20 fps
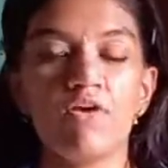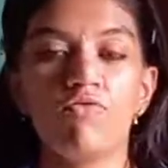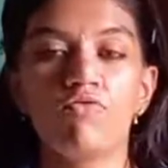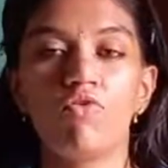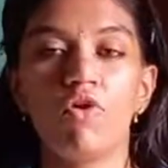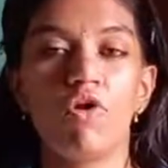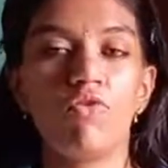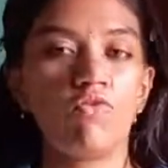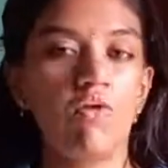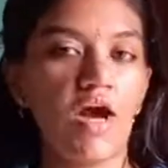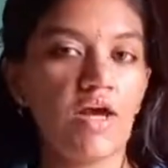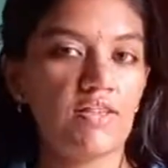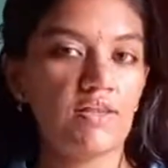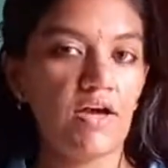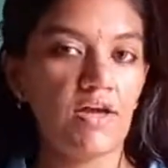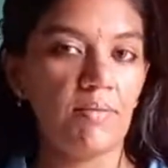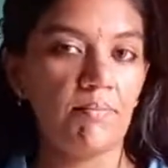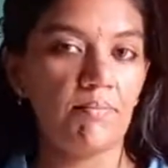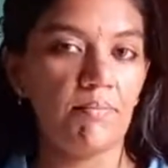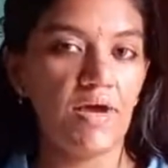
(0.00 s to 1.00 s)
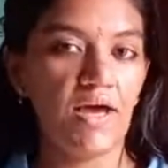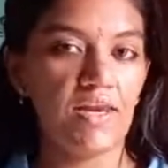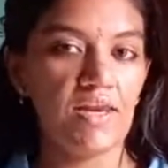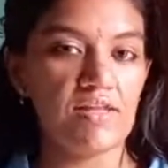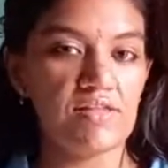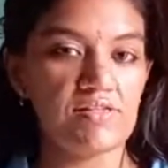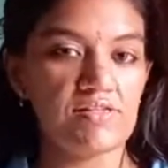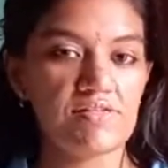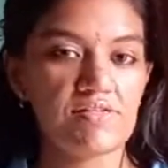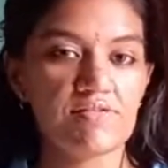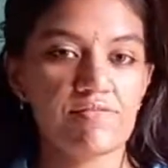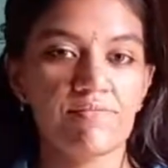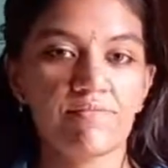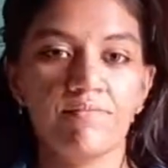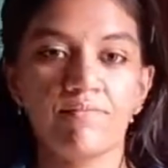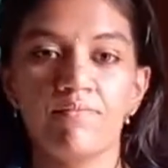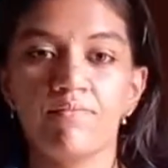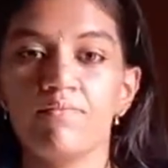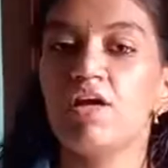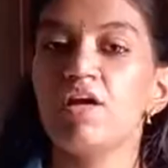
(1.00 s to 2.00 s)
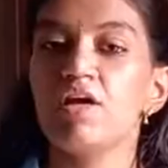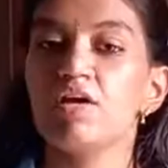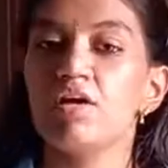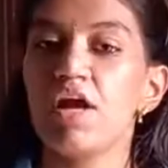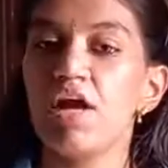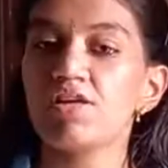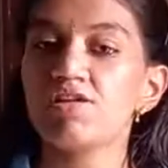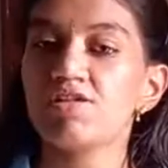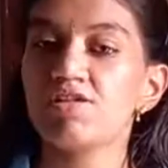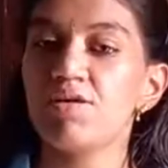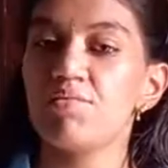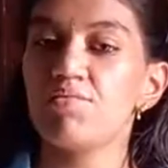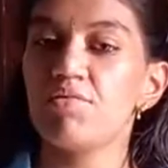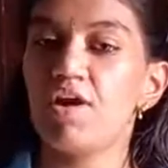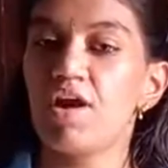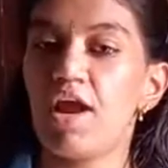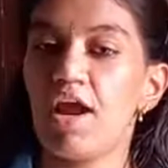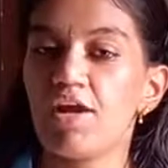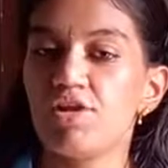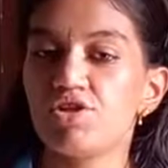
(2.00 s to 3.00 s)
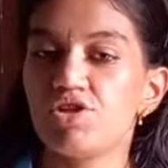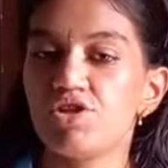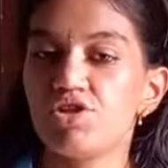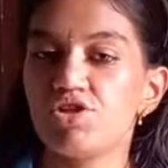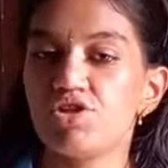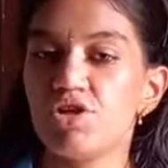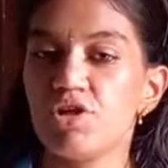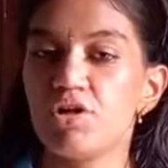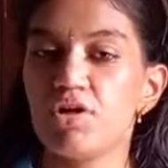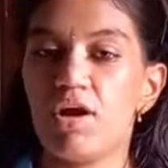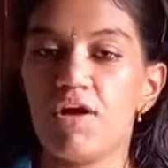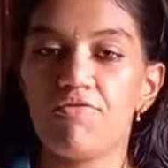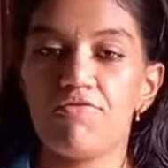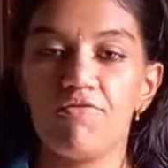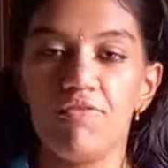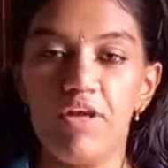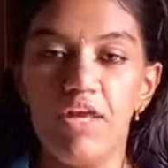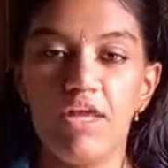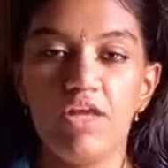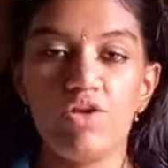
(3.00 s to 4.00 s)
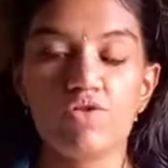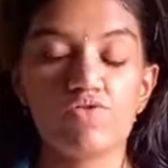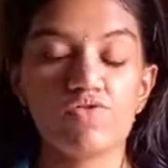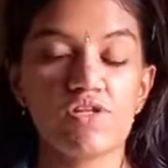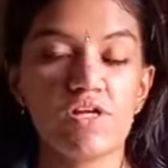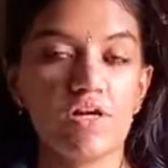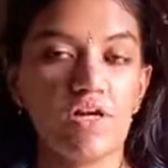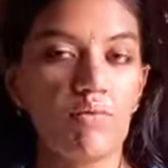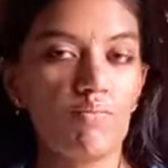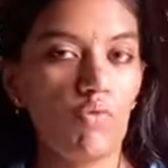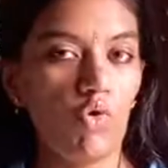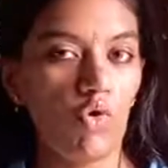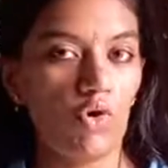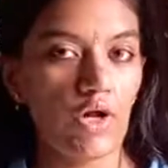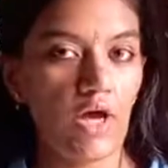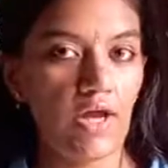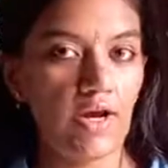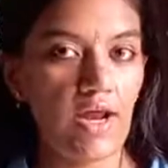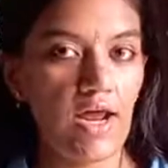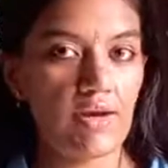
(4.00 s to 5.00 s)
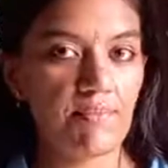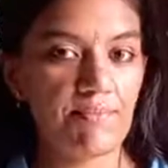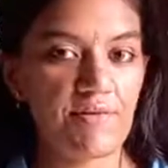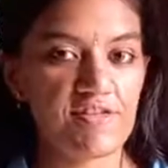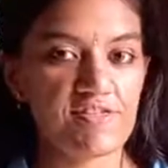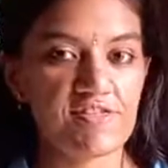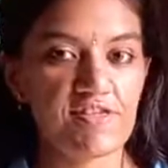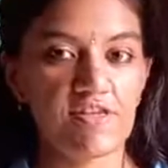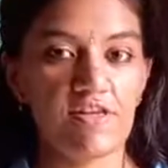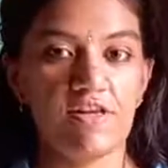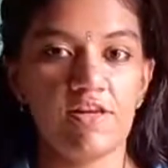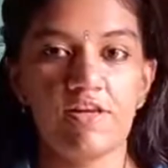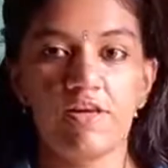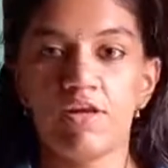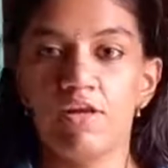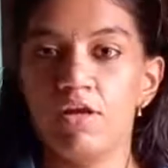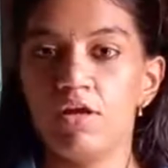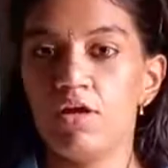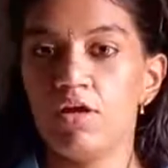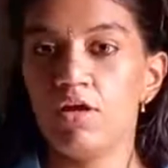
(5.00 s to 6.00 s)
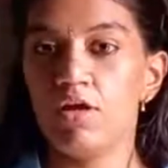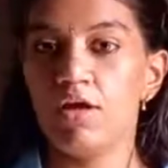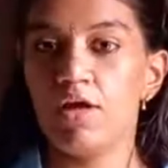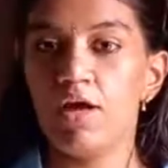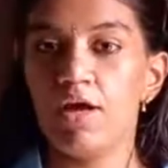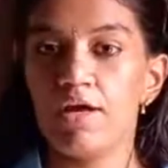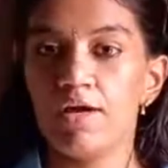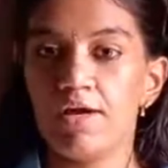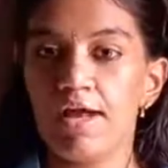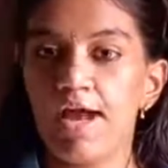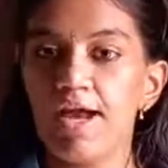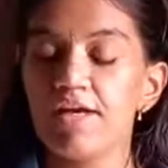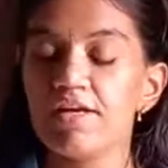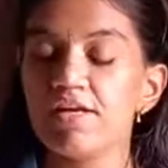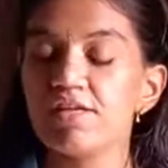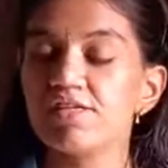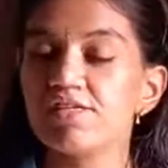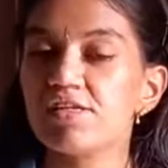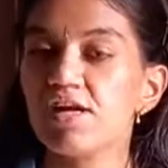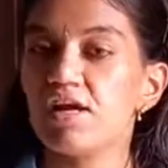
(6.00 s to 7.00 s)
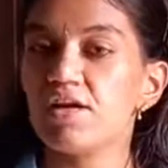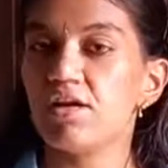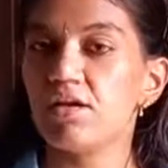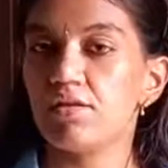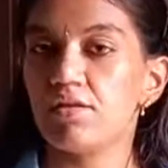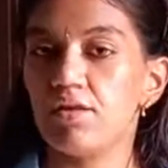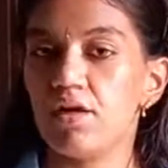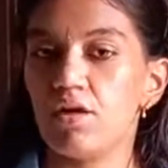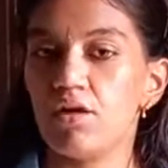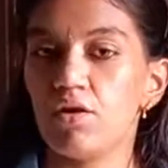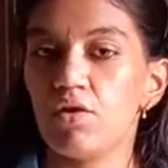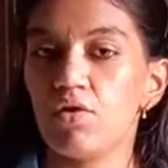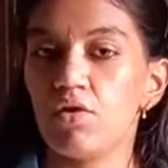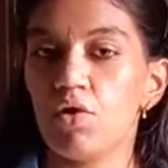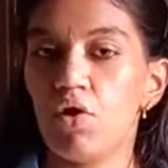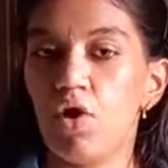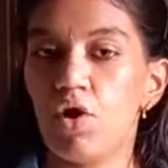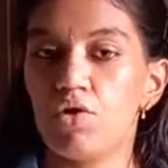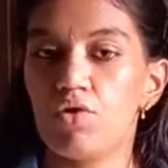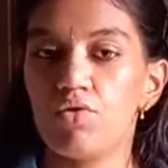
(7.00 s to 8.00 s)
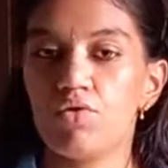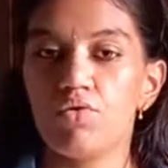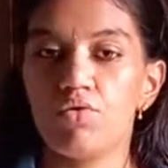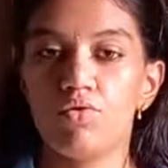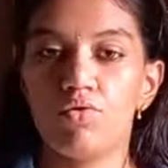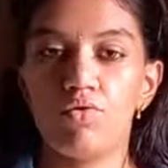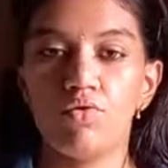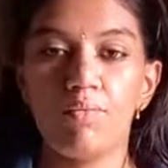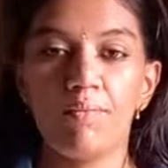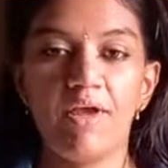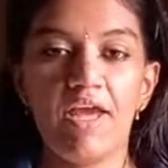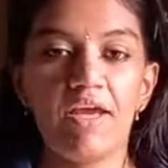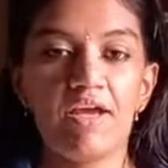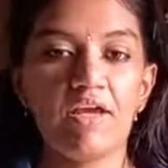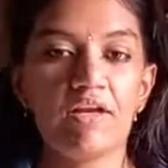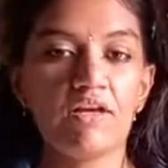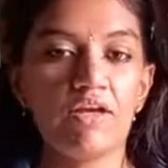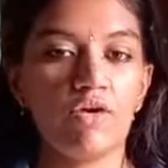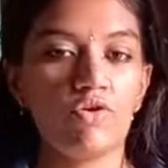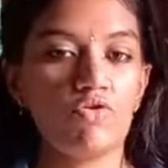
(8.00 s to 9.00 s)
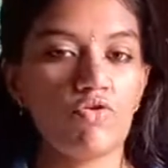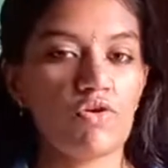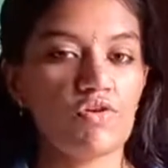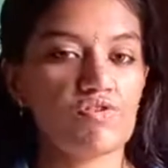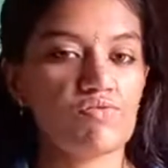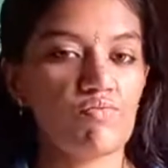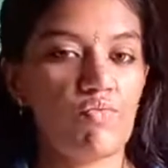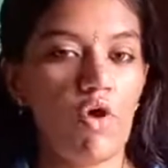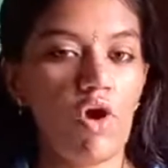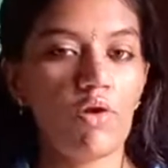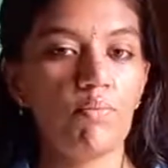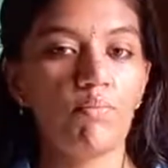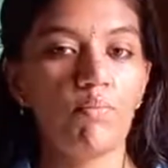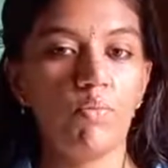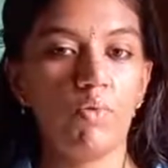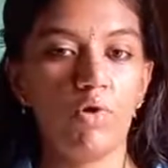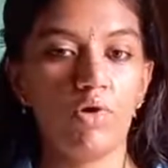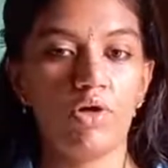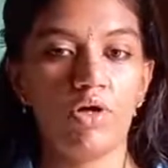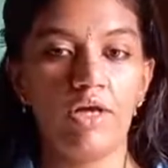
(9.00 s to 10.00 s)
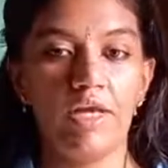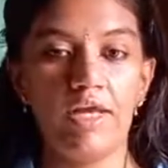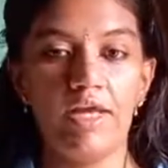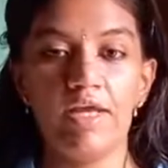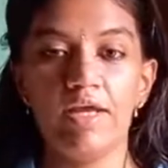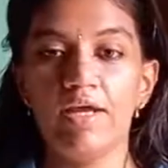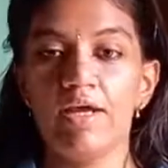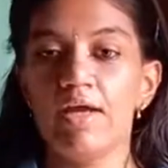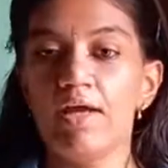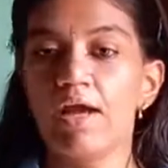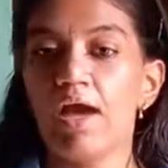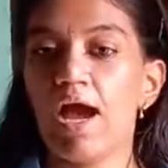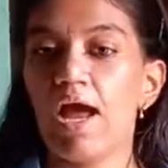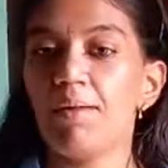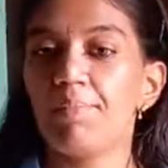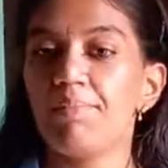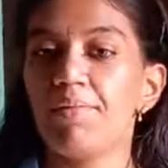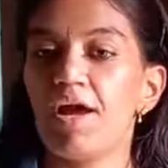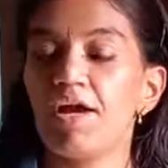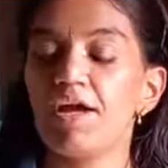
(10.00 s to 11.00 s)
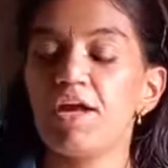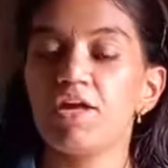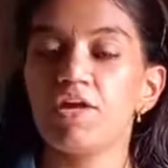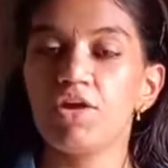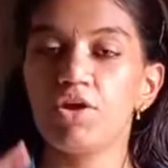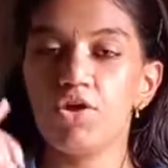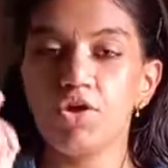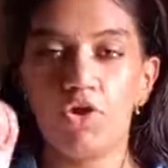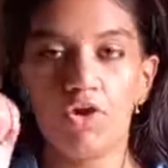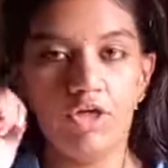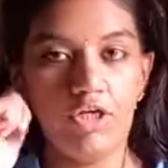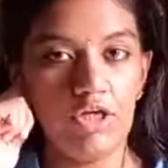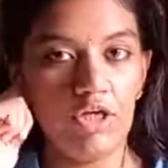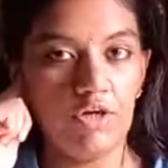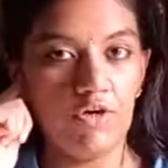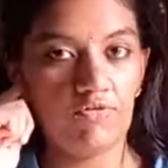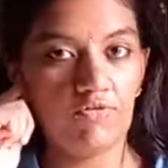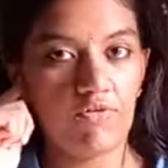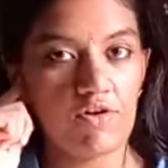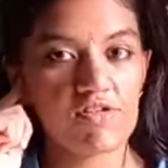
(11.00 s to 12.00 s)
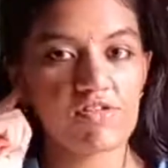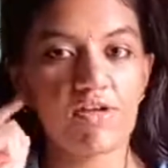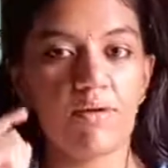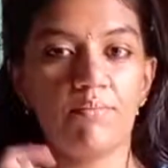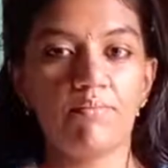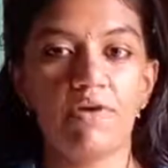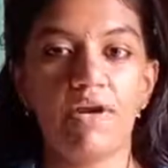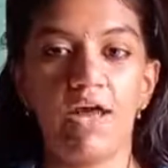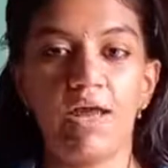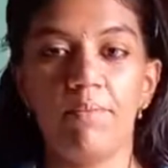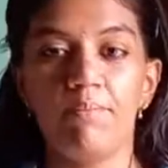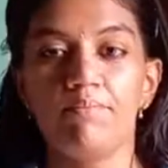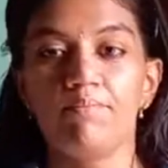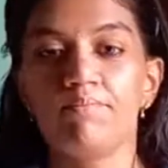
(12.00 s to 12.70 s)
For vada imbalance. Crush some dry ginger roughly using a mortar and pestle. Tie it inside a thin cloth to make it into a small potli and plug it in your ear for some time.